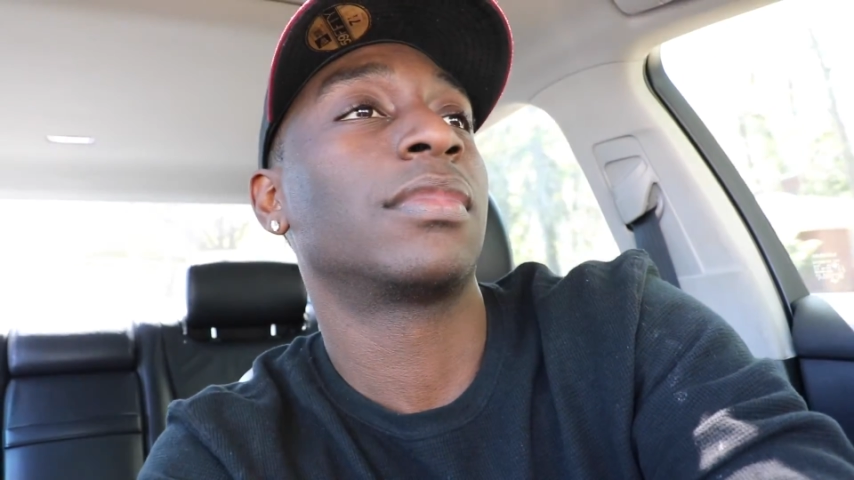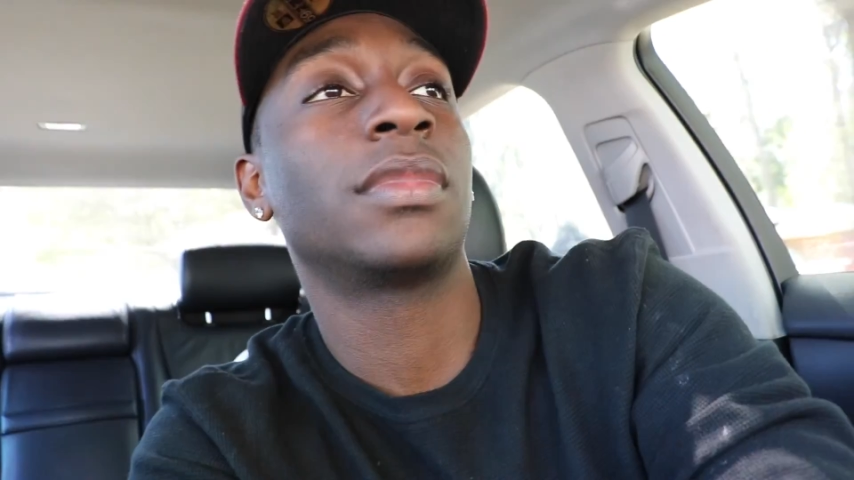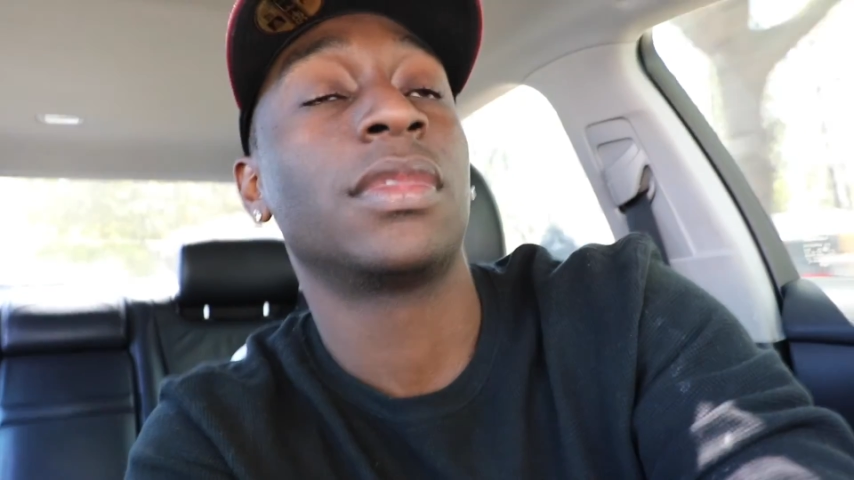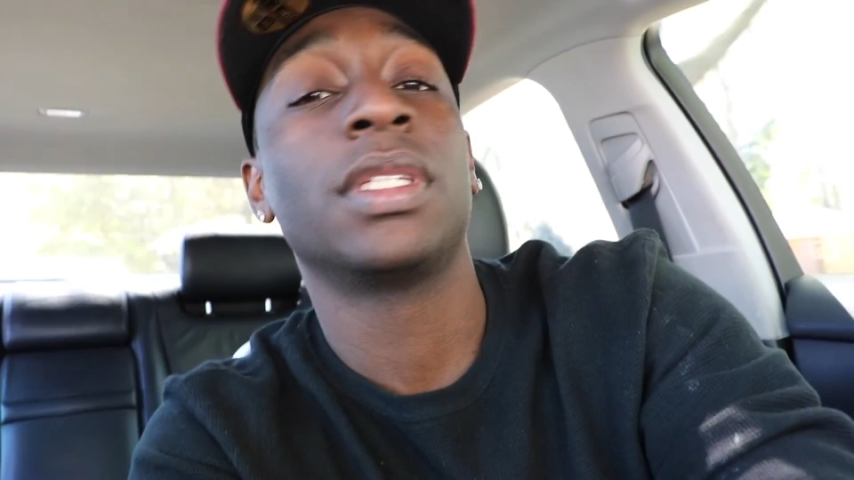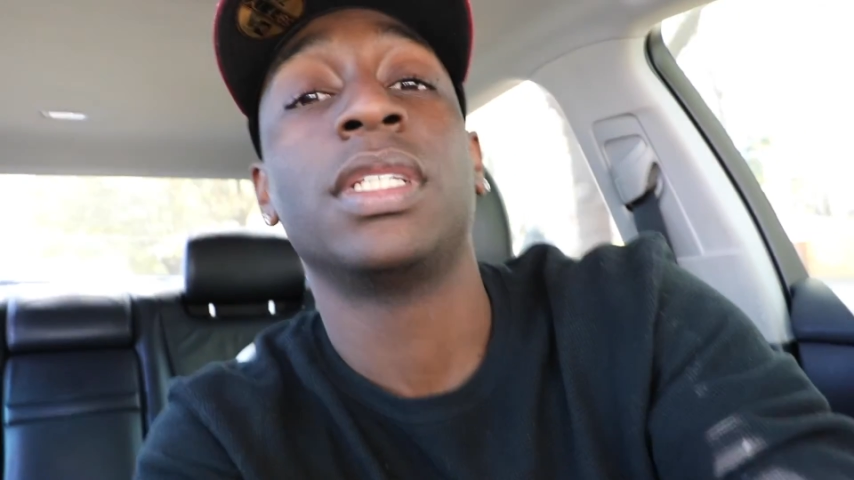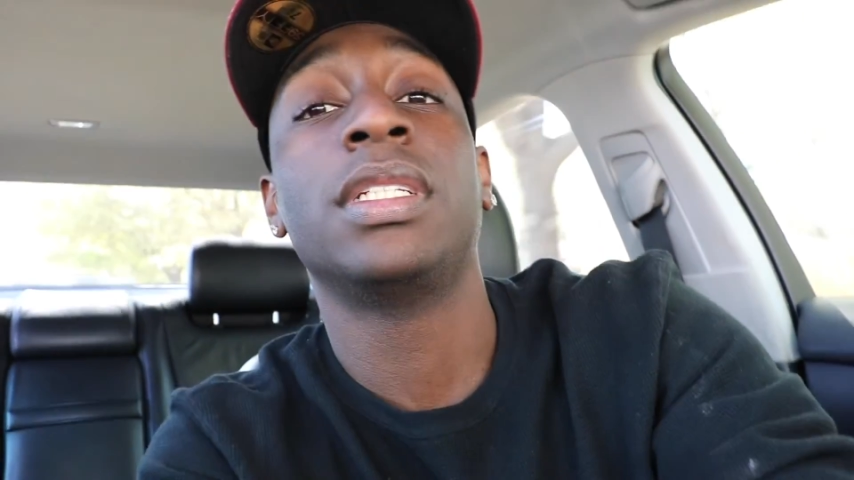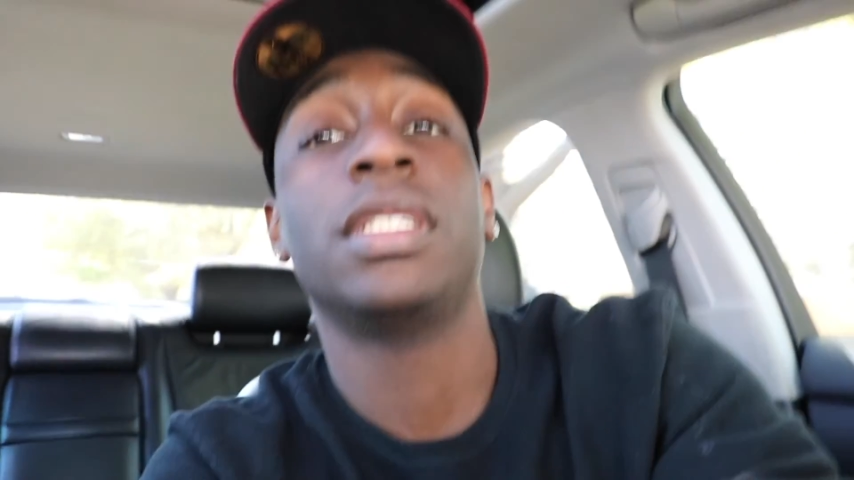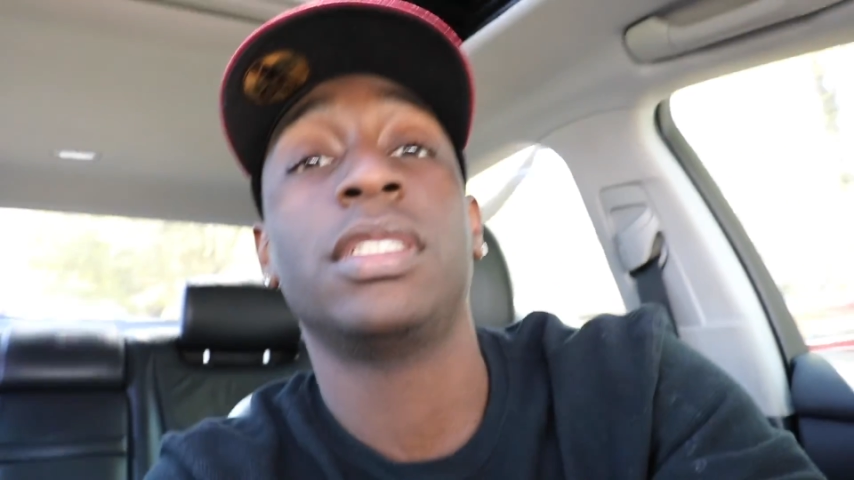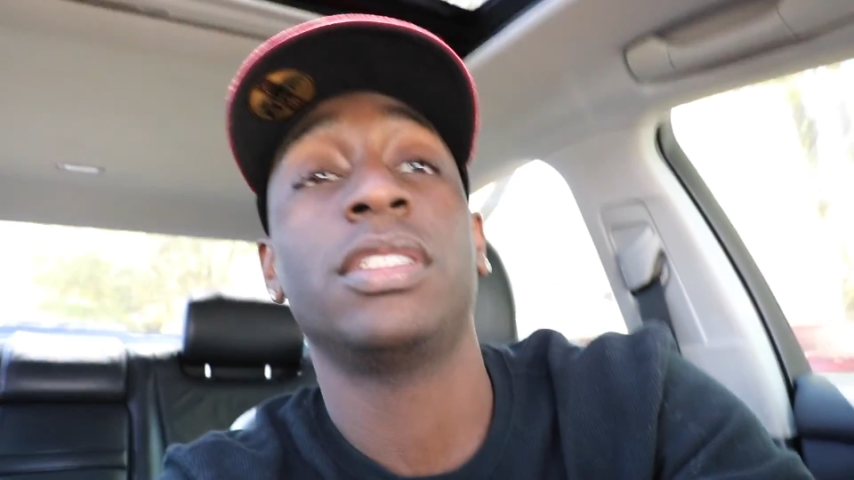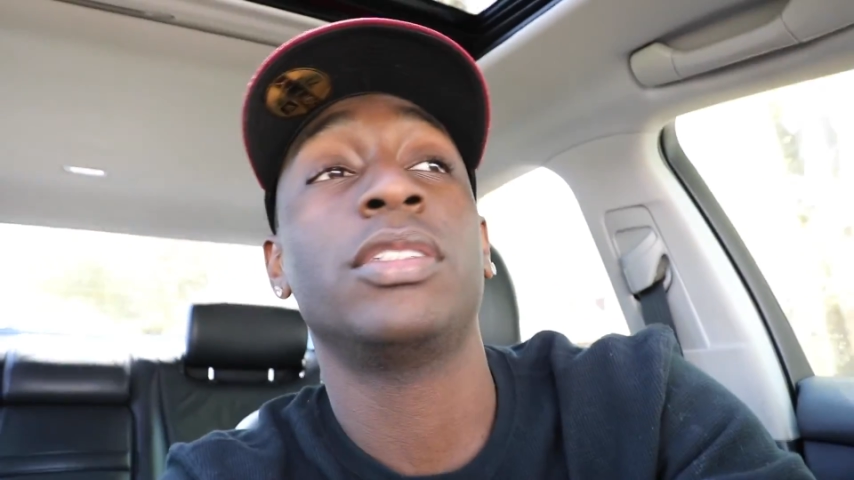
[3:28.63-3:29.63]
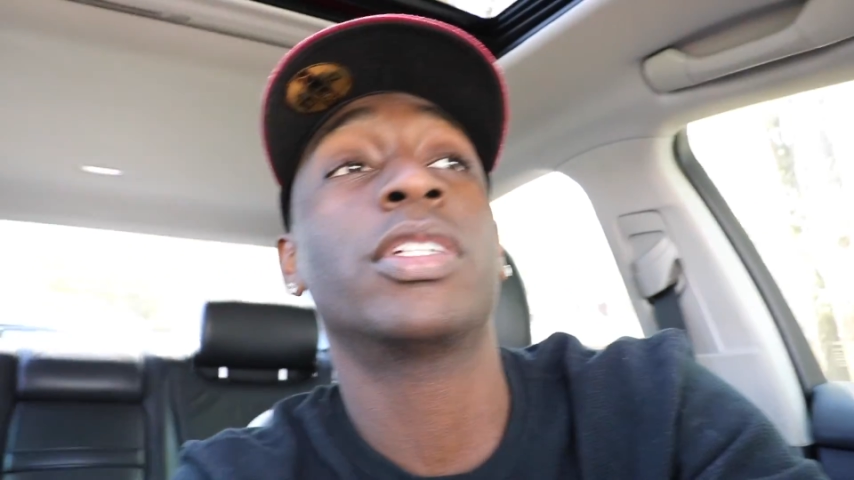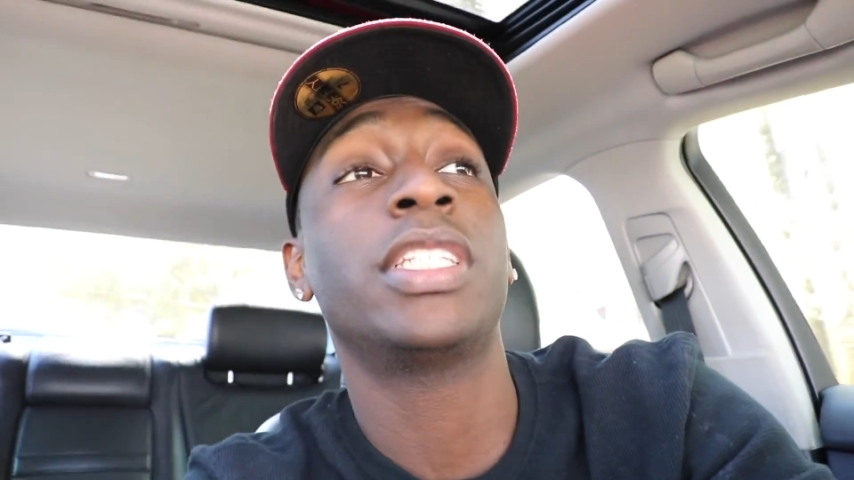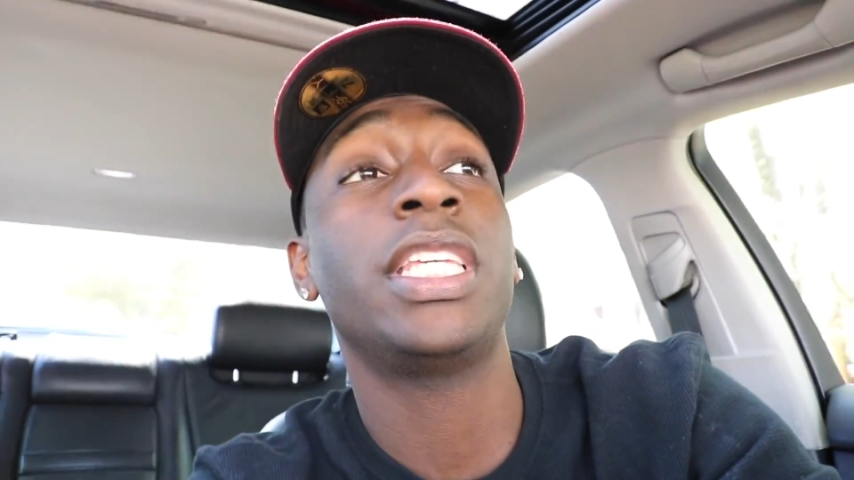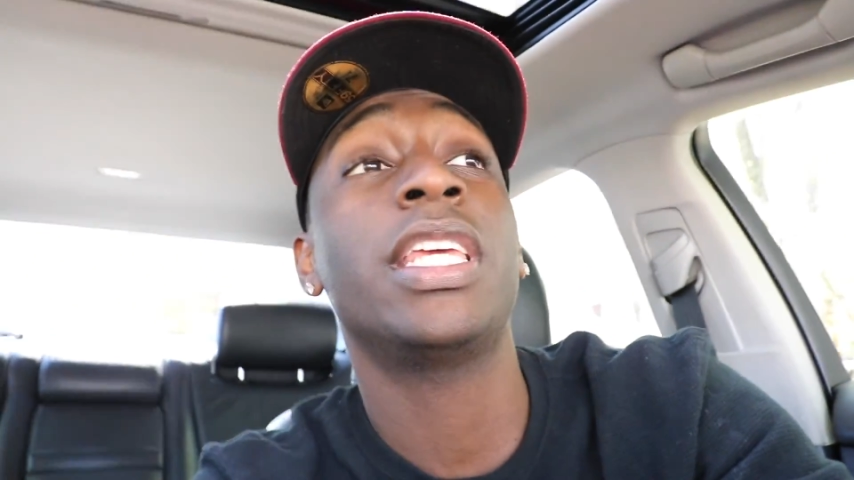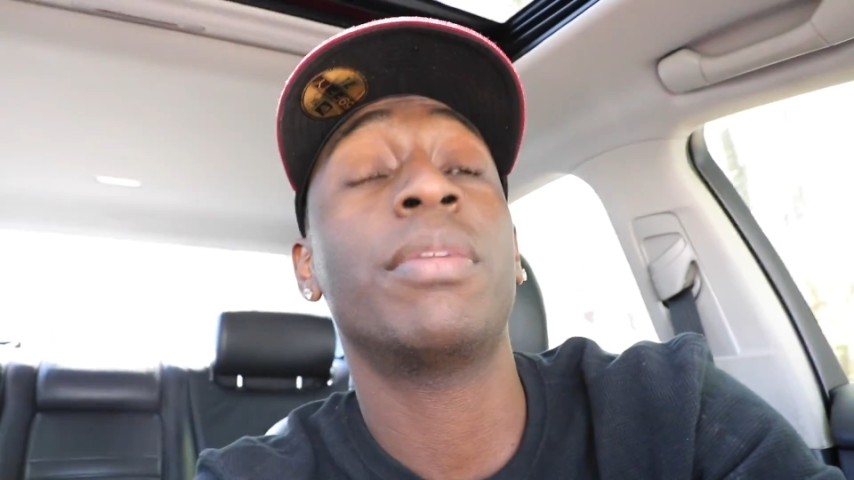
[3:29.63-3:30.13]
to be here. You can
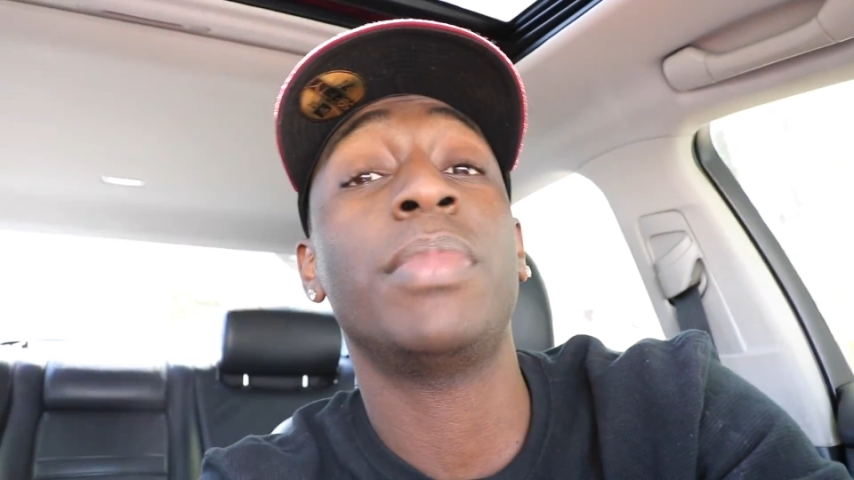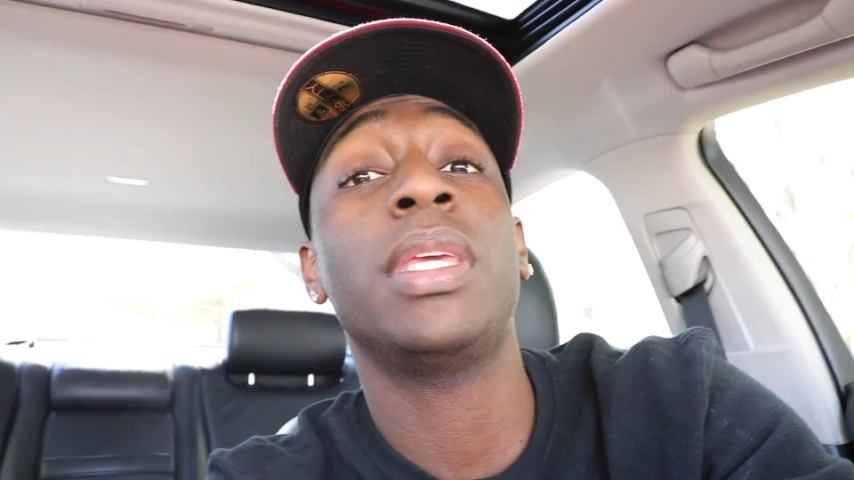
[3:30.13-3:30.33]
DM